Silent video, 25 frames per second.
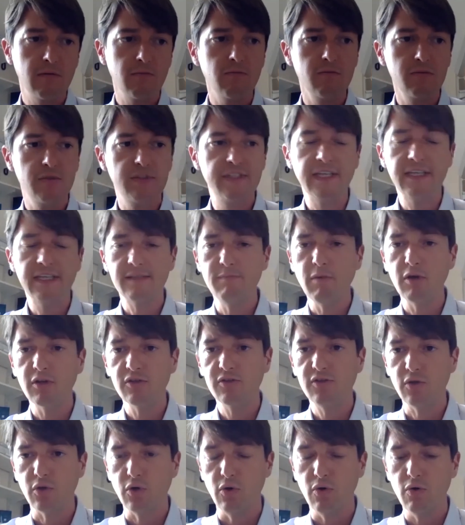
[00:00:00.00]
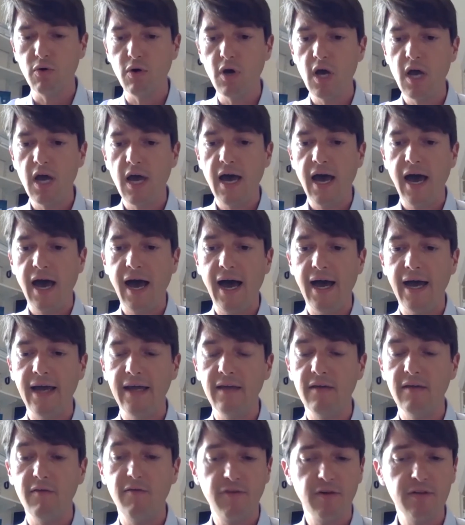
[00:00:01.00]
six months ago,
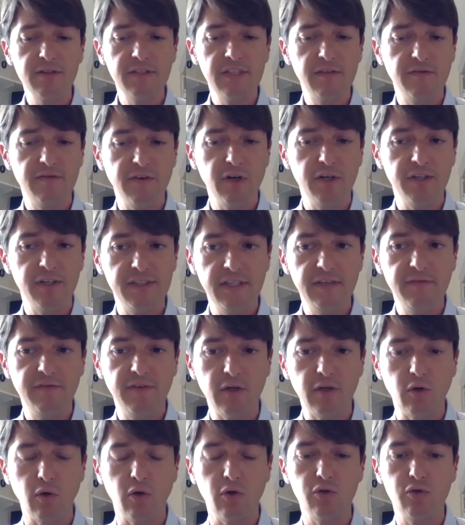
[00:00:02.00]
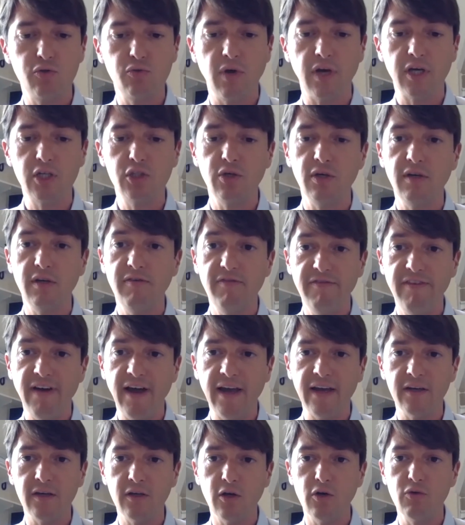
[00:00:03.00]
I found it very difficult to actually
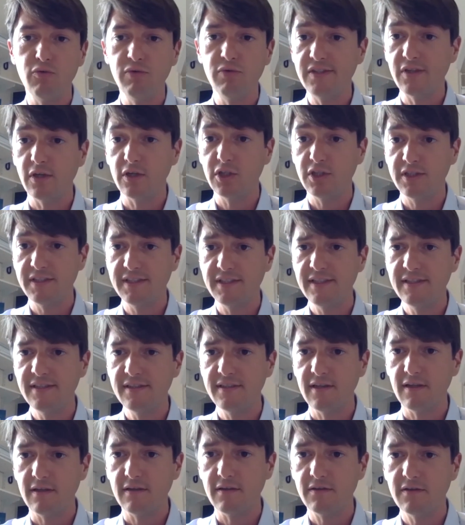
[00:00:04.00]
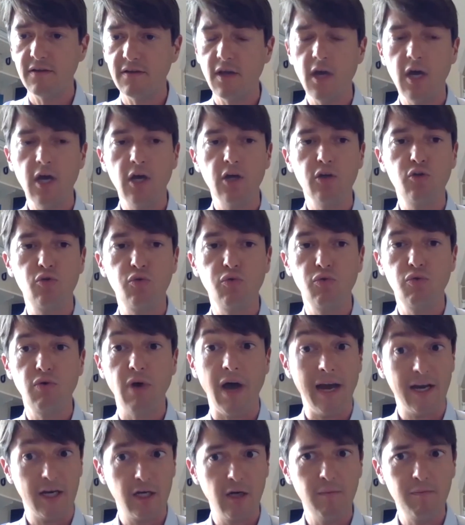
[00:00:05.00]
find a research assistant to
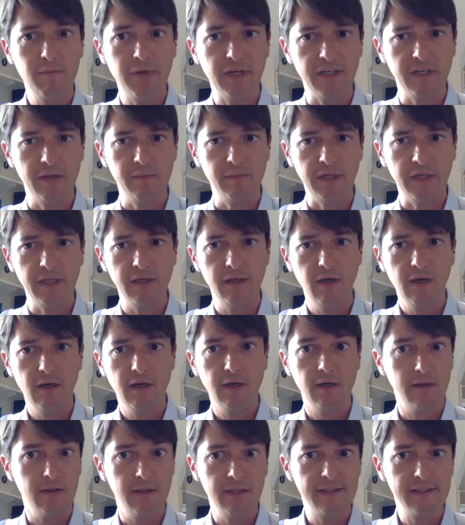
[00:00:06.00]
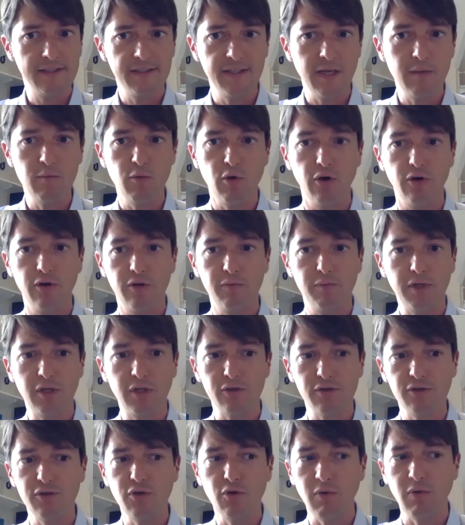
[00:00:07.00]
accompany me in this neighborhood
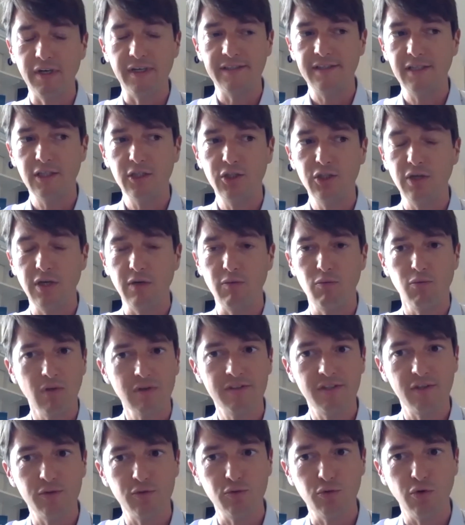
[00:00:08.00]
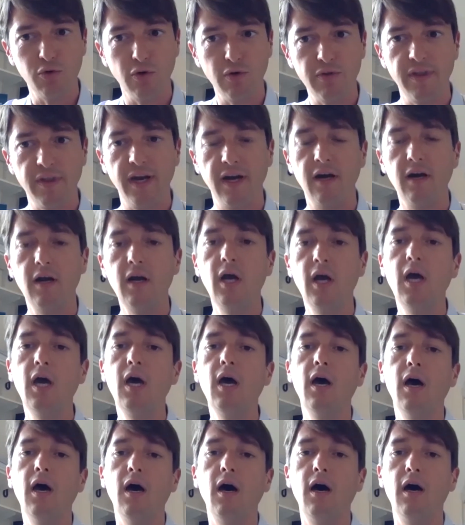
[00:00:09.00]
because no one essentially wanted to go there.
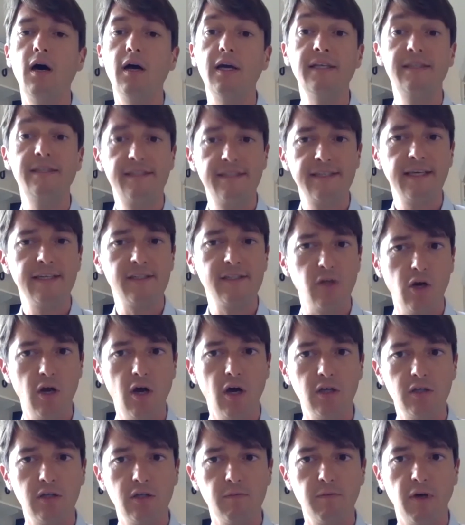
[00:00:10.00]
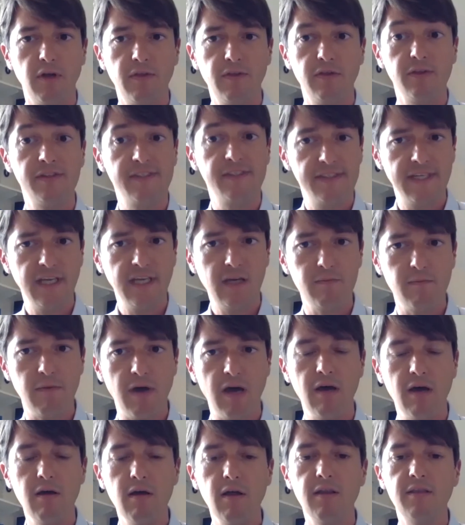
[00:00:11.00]
Uh, it says a lot about the
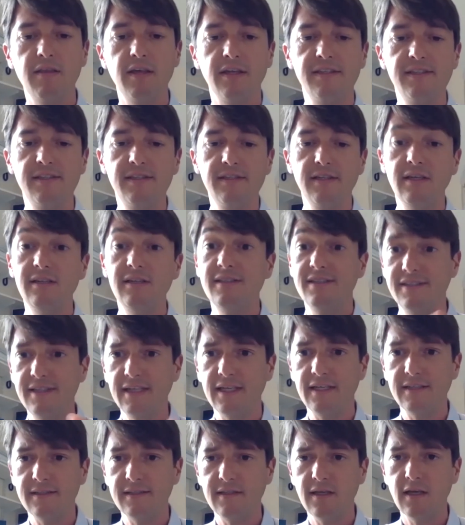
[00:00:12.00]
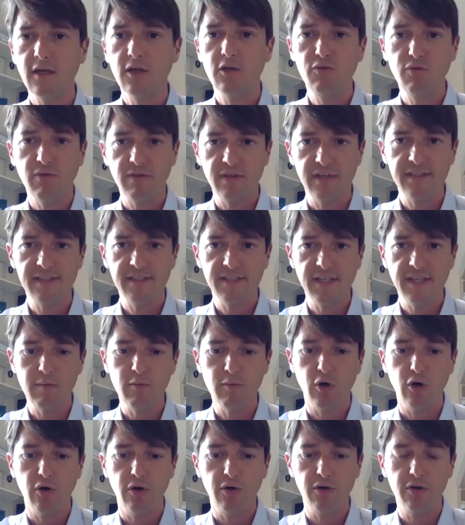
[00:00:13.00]
stigma that still sticks to this
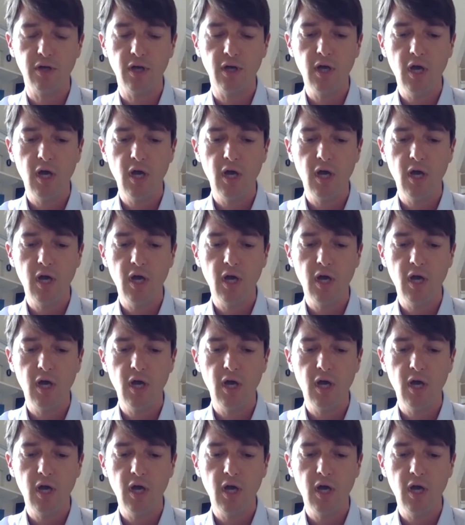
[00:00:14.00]
neighborhood.